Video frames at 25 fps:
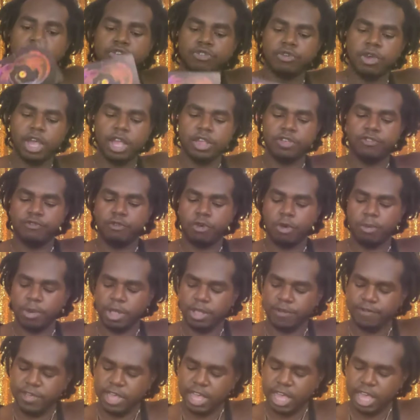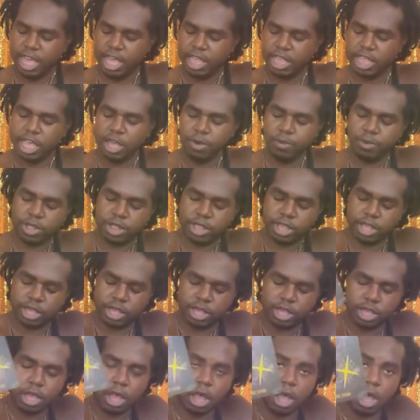Transformative healing with the
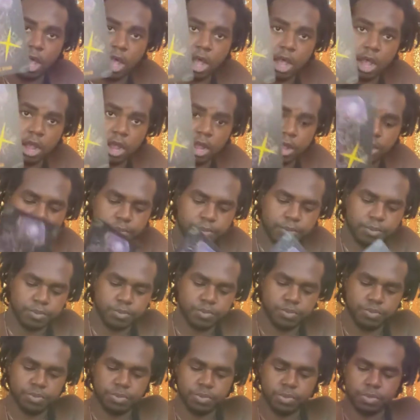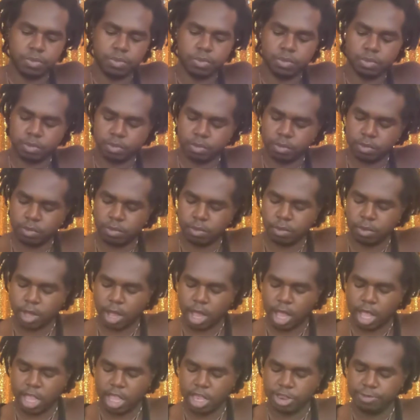Star. Mm-hmm.
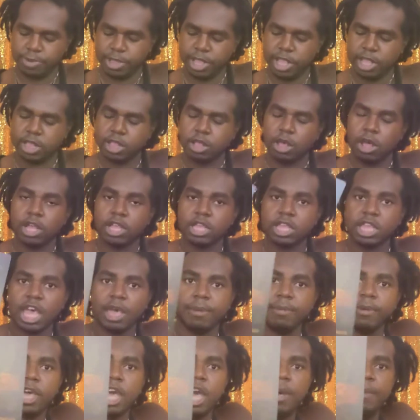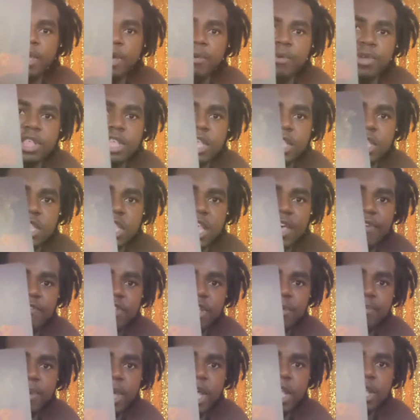And it's been a long time coming with the Seven
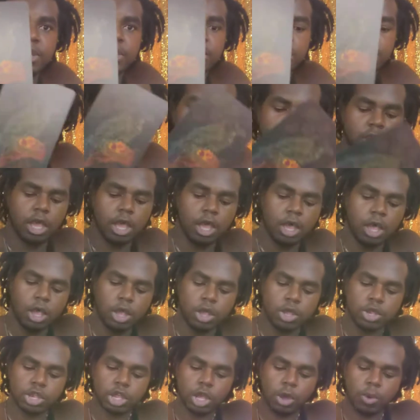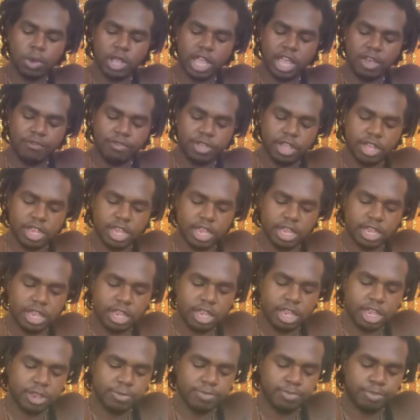of Pentacles. So whatever this
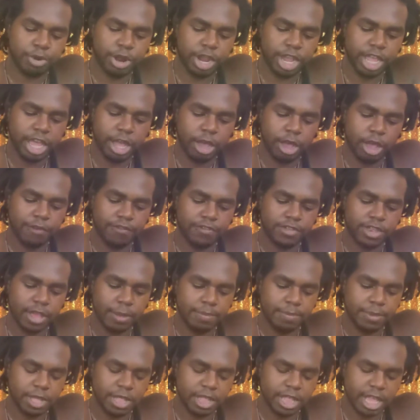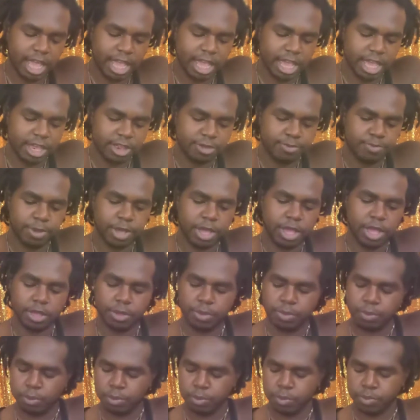is breaking off something that has
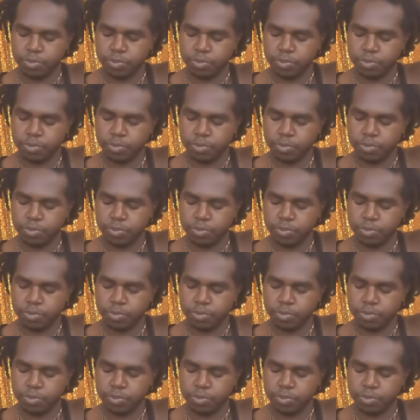been